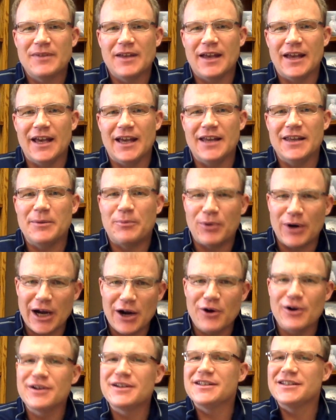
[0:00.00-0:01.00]
and the
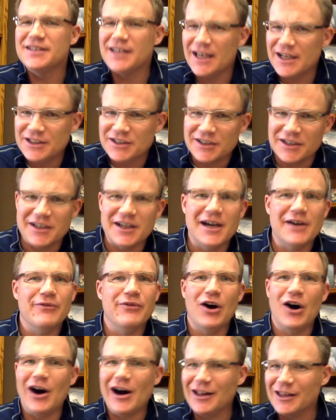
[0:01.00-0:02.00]
prioritization of
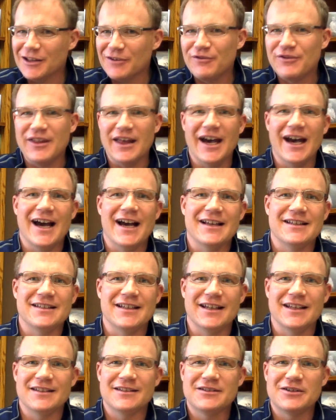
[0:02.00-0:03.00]
all of that.
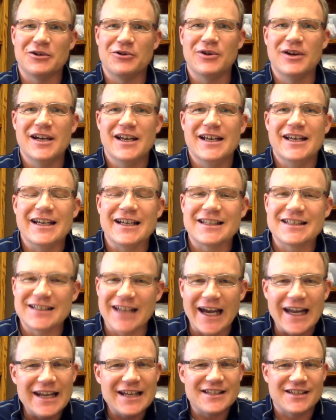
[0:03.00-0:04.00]
And so
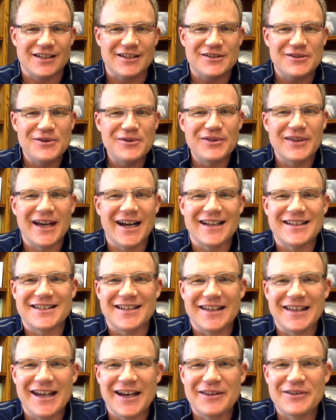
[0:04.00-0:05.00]
excited to do that
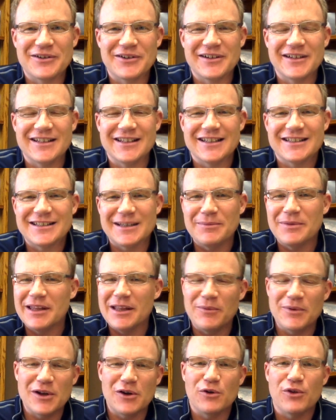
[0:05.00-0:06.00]
together. It's something
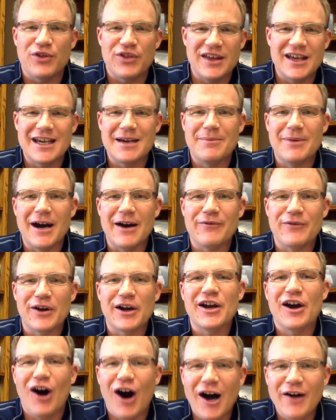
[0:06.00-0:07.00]
that we don't think about
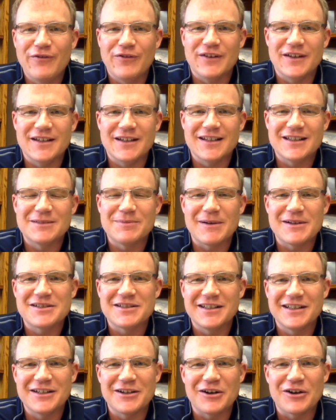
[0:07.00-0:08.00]
very often,
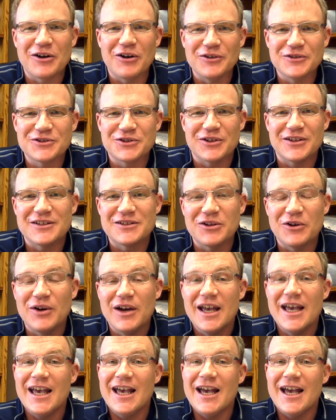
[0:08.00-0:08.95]
especially in our culture. And so